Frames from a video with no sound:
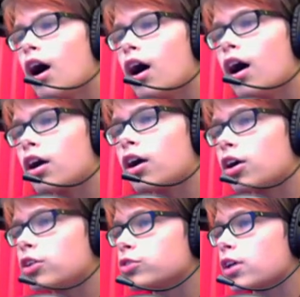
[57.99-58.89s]
uh,
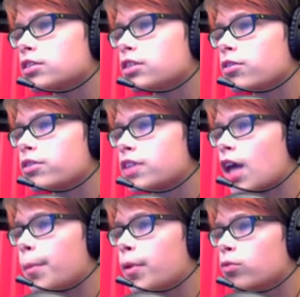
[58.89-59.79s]
contrast look is
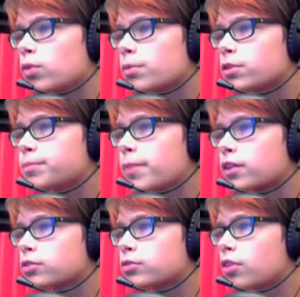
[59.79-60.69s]
Camo, Ripper,
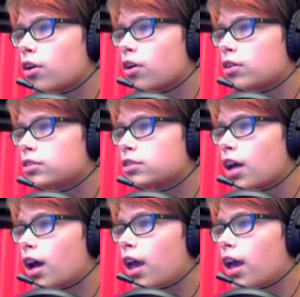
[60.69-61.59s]
Spectre, Thaunt,
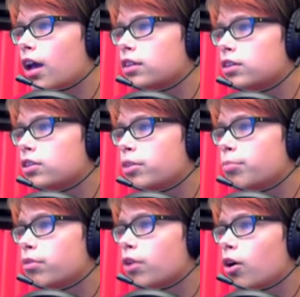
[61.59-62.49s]
and the
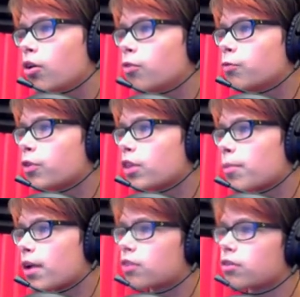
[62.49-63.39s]
Diplo for the
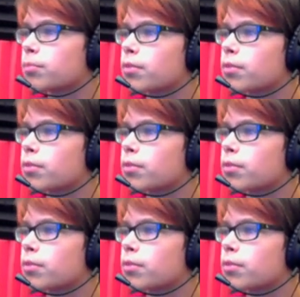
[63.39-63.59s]
battery